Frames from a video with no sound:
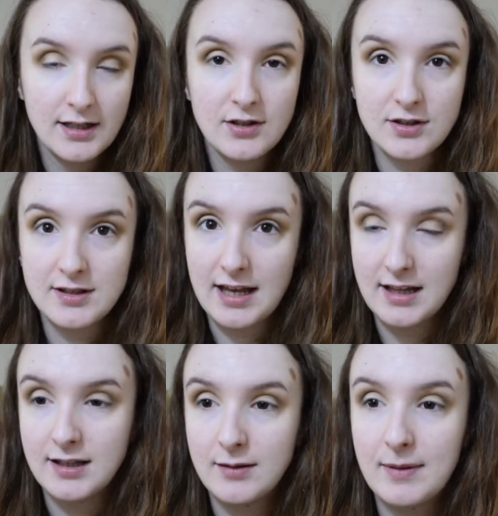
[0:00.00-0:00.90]
Just take a
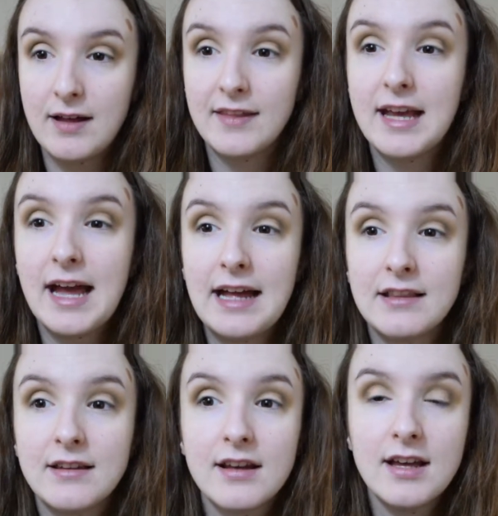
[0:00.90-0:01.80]
little bit on the
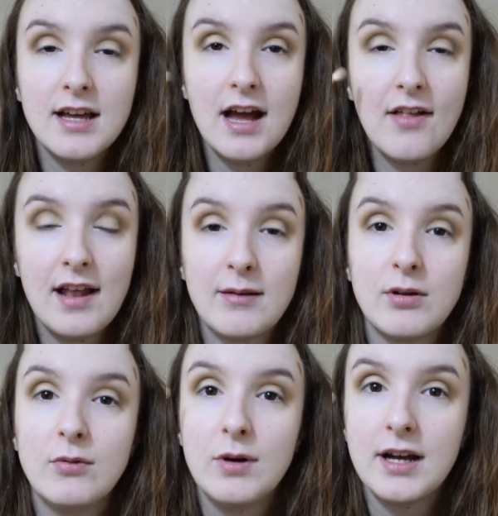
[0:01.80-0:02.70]
end. And then I'm going
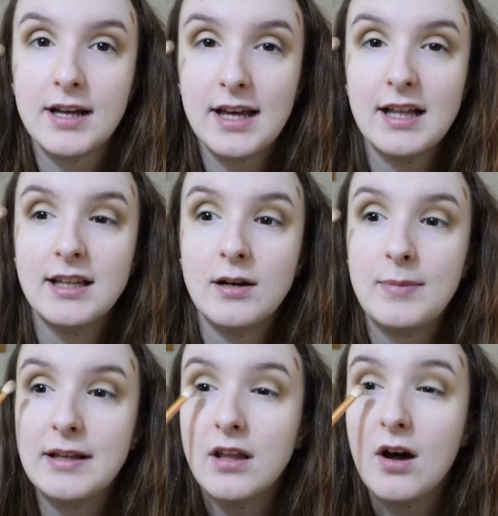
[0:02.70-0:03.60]
to work it a little
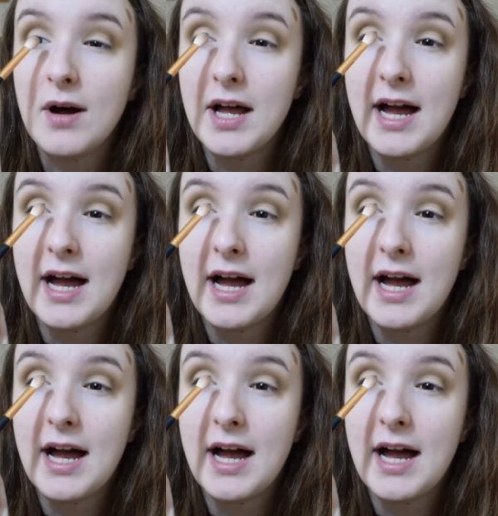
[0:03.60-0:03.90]
bit lower.